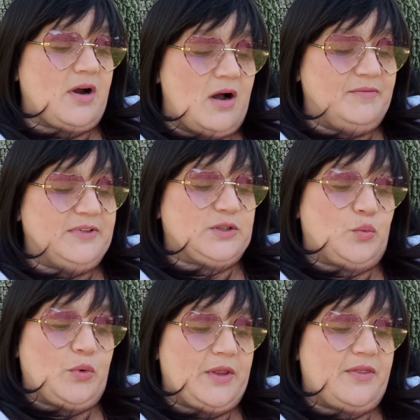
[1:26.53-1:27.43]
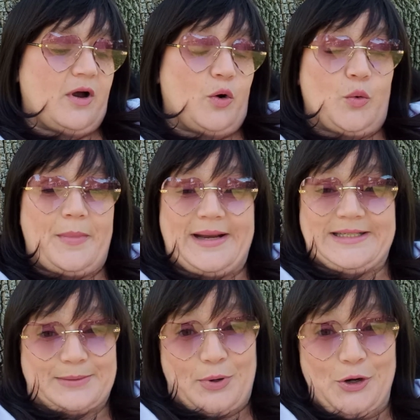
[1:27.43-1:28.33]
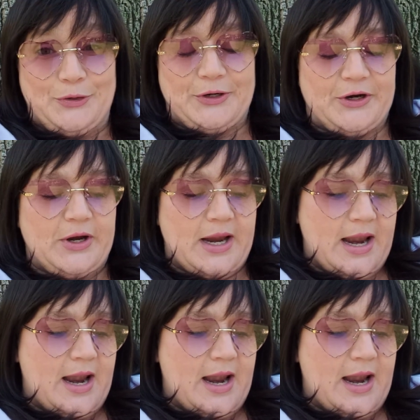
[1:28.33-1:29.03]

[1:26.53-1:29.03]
conflict with our romantic partner